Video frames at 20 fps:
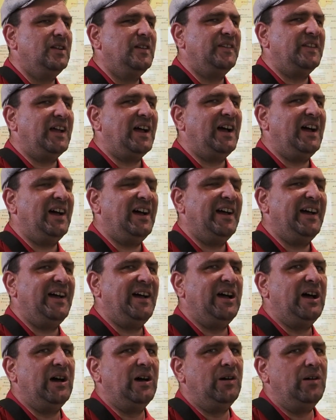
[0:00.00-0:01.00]

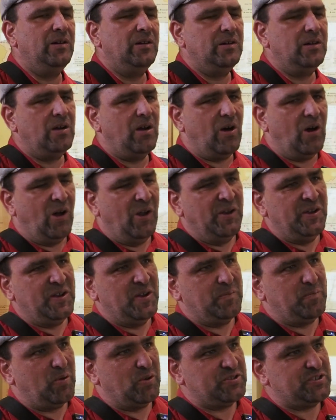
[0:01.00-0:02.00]
Now, on the
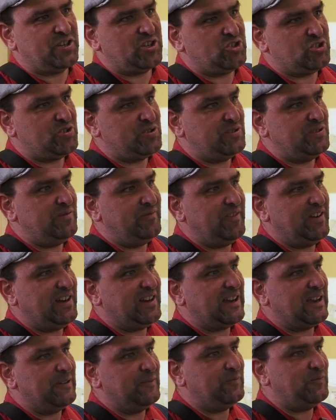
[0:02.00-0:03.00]
position we
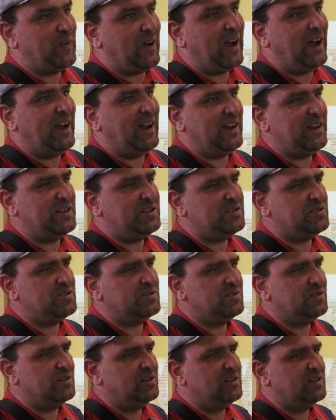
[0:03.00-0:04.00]
can find
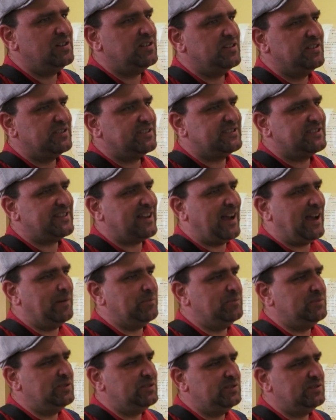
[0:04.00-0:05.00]

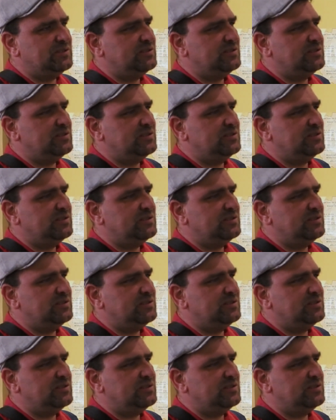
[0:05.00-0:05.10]
some